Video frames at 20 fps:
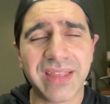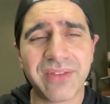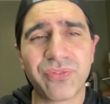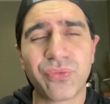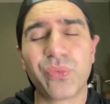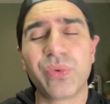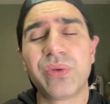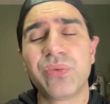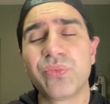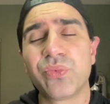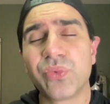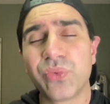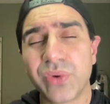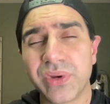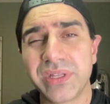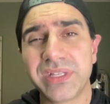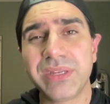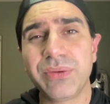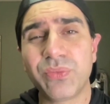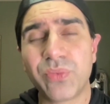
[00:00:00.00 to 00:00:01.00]
If we
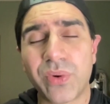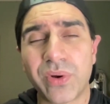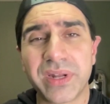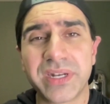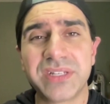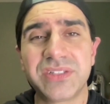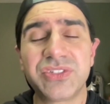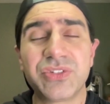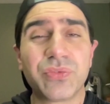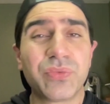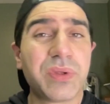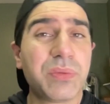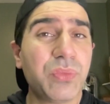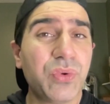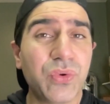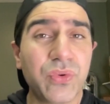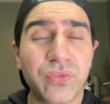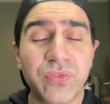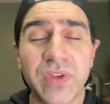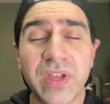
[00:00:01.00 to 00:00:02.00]
really wanted to
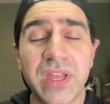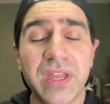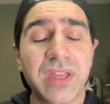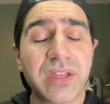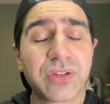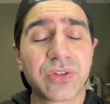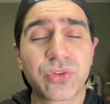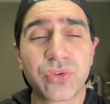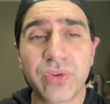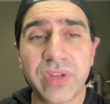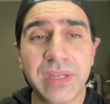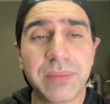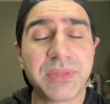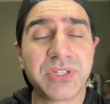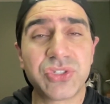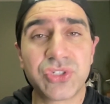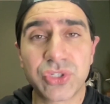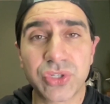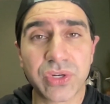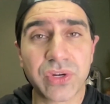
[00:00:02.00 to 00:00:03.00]
remove cream
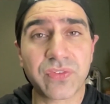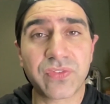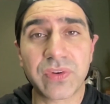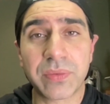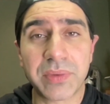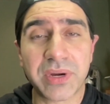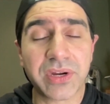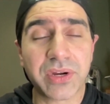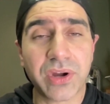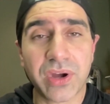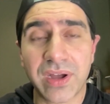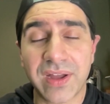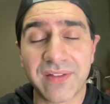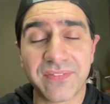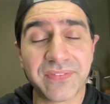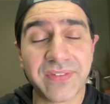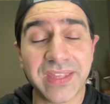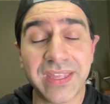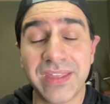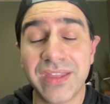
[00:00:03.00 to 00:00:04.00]
and sugar from our
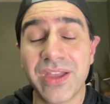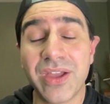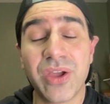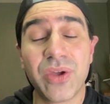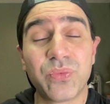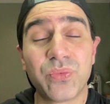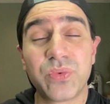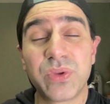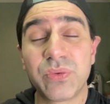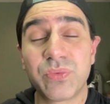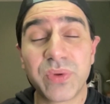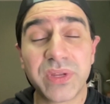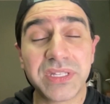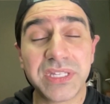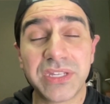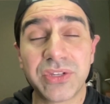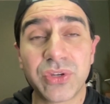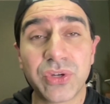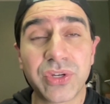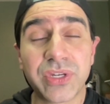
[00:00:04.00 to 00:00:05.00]
coffee, we really
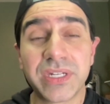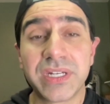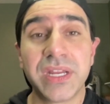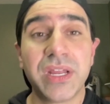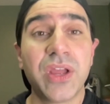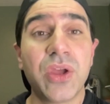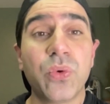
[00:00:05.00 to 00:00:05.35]
could.